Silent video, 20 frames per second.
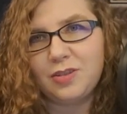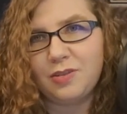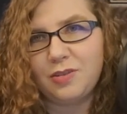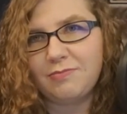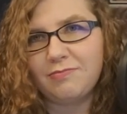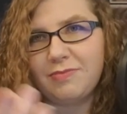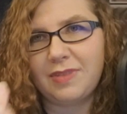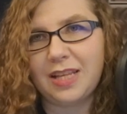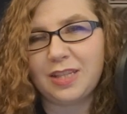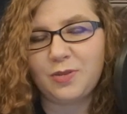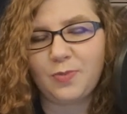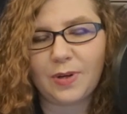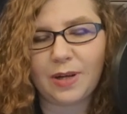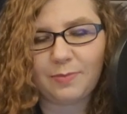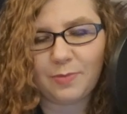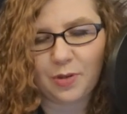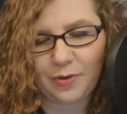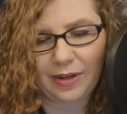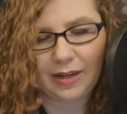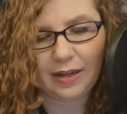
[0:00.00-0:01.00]
So that's what
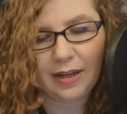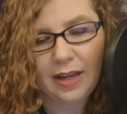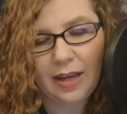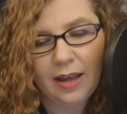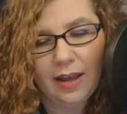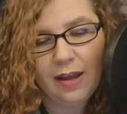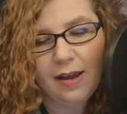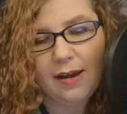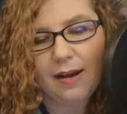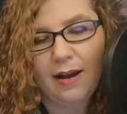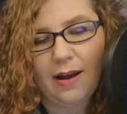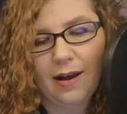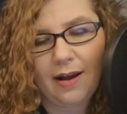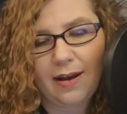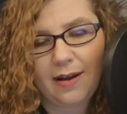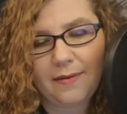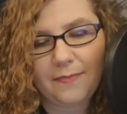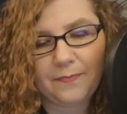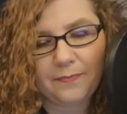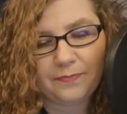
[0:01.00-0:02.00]
I'm doing.
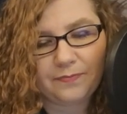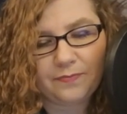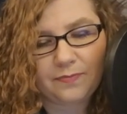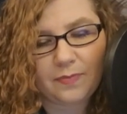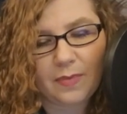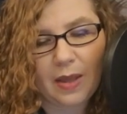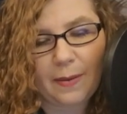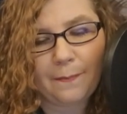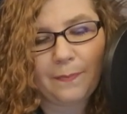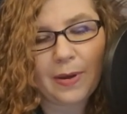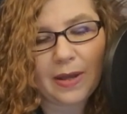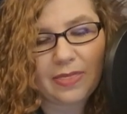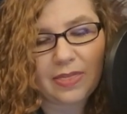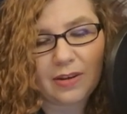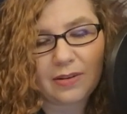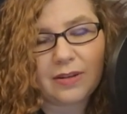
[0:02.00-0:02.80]
But